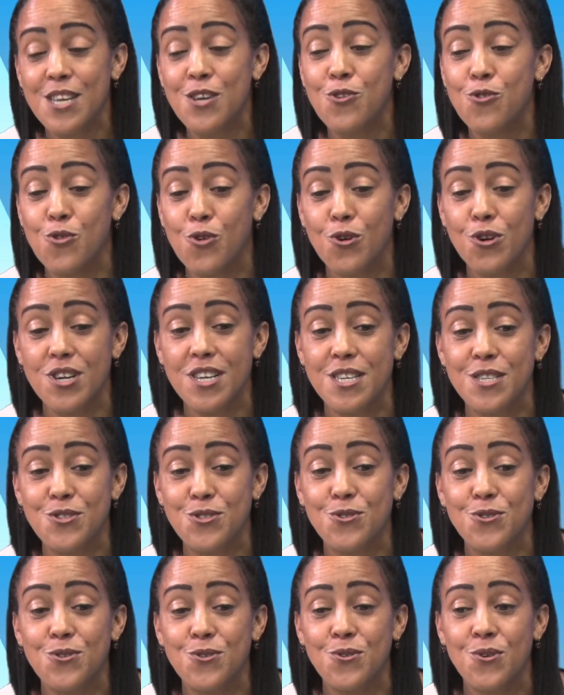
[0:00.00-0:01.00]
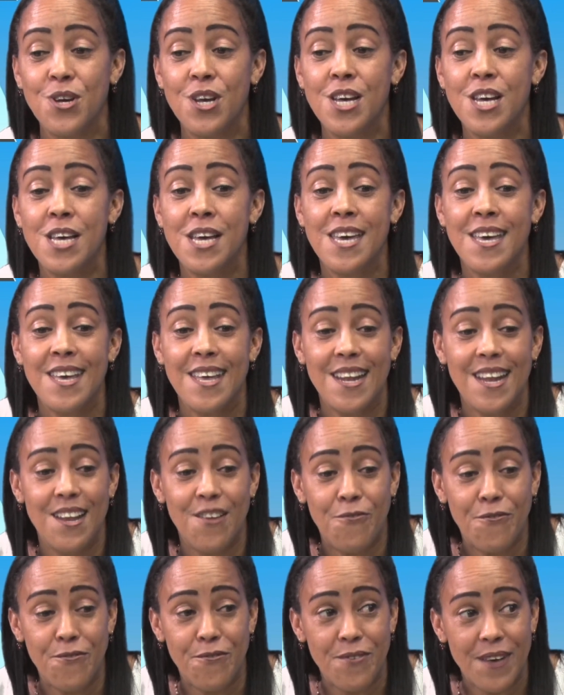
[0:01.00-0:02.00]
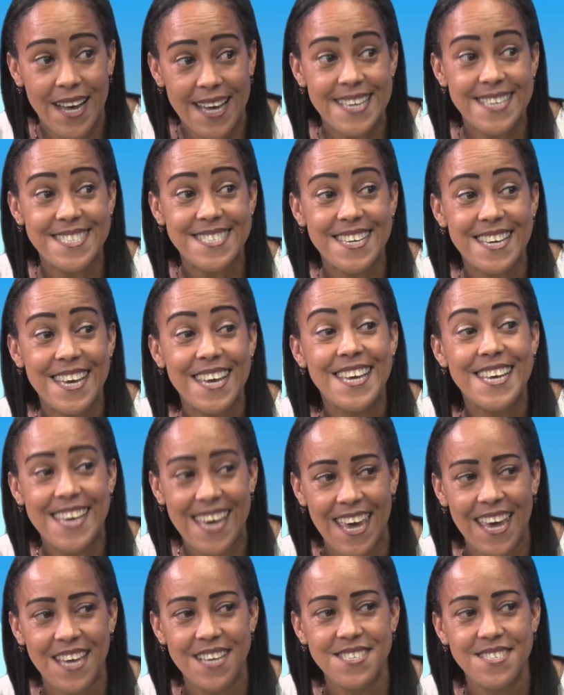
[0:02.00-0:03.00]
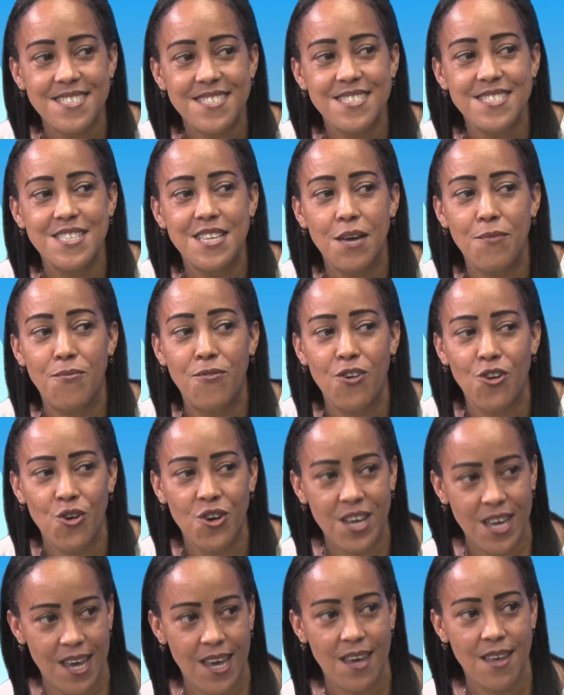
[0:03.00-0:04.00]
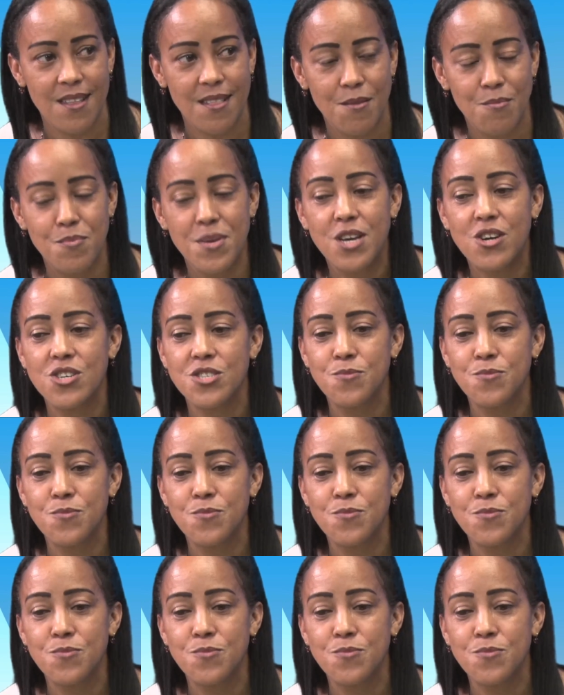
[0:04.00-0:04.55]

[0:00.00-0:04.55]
in order to fight against the blockade, because